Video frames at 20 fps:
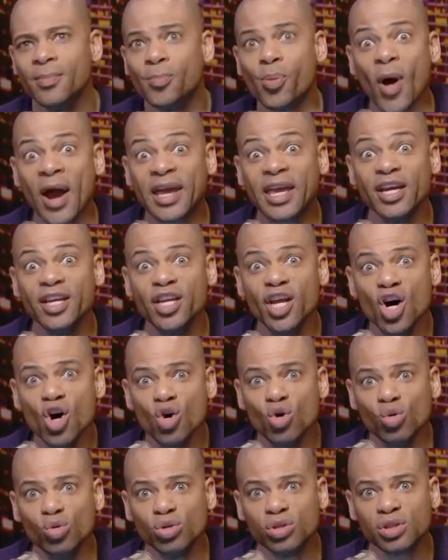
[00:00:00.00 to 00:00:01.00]
Breaking
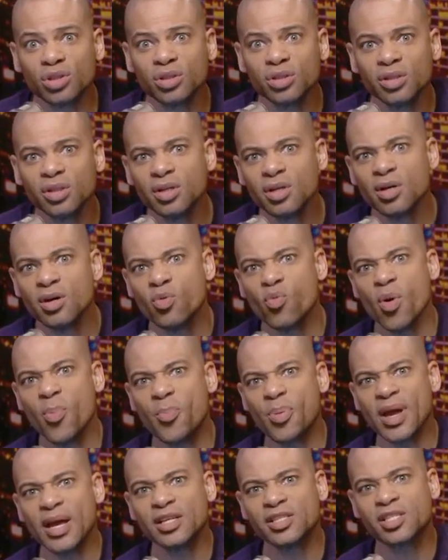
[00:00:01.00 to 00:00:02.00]
news! We're
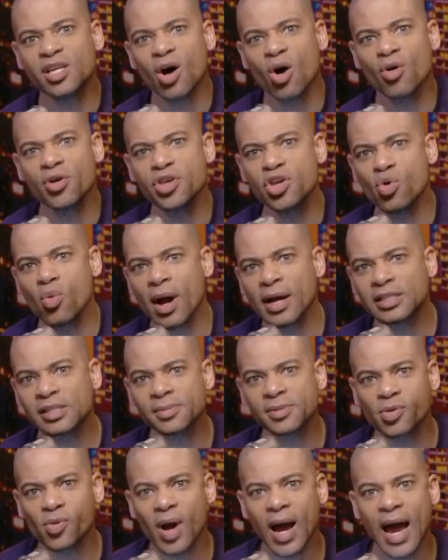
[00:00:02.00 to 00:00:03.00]
being told you ain't
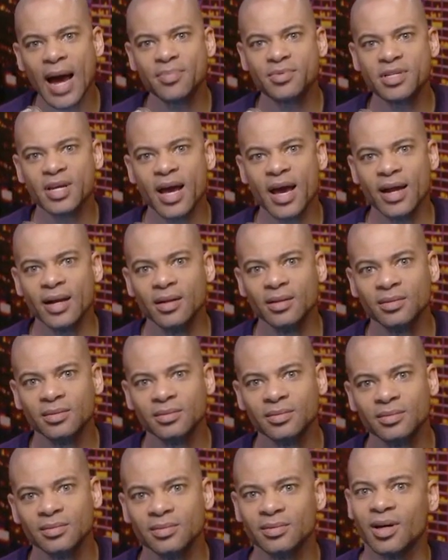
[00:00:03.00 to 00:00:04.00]
subscribed yet.
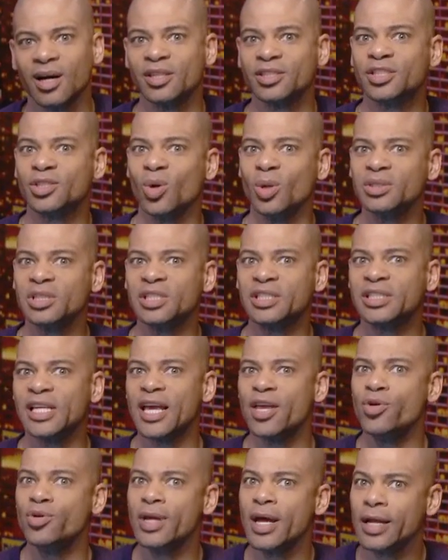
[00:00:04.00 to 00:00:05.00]
Our sources
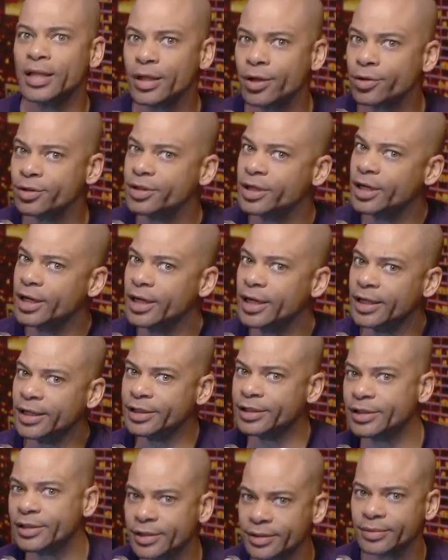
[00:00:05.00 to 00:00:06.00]
say you need a little
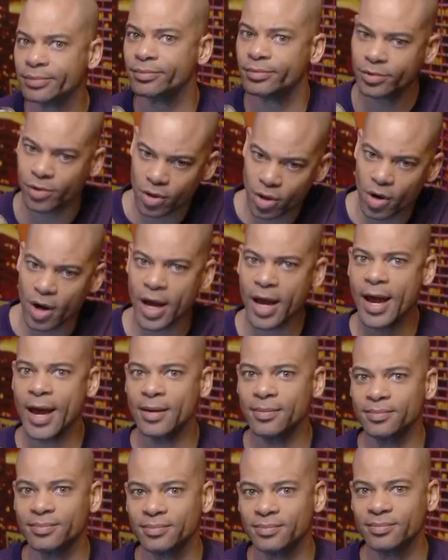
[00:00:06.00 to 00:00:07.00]
nudge. So go
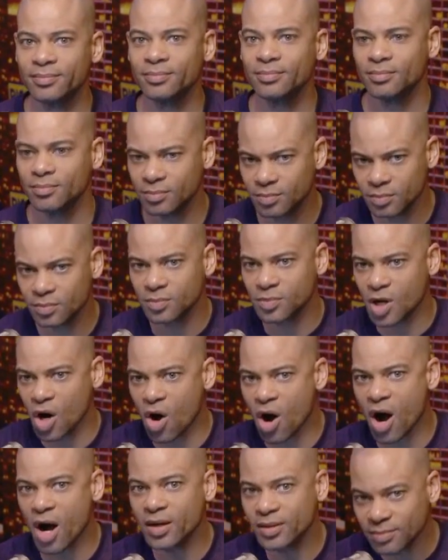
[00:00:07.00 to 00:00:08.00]
ahead.
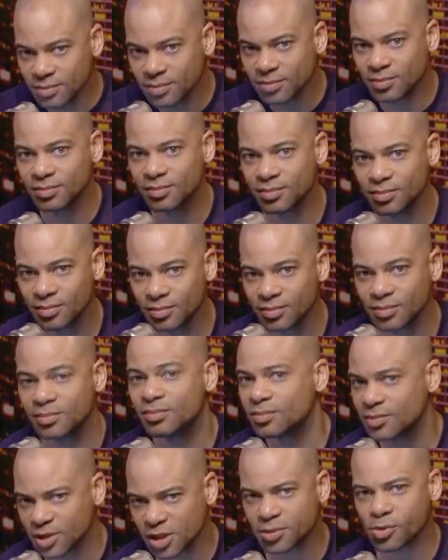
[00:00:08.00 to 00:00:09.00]
Go on.
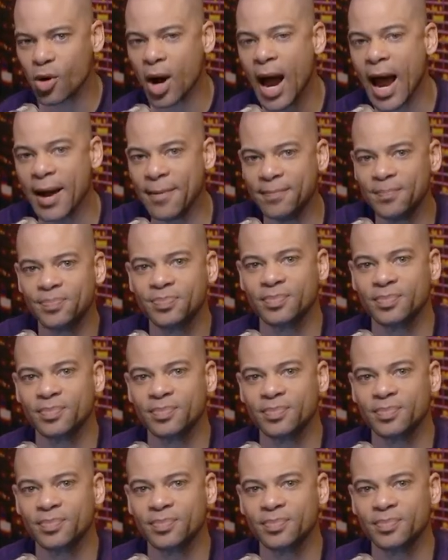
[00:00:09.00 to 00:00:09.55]
Subscribe.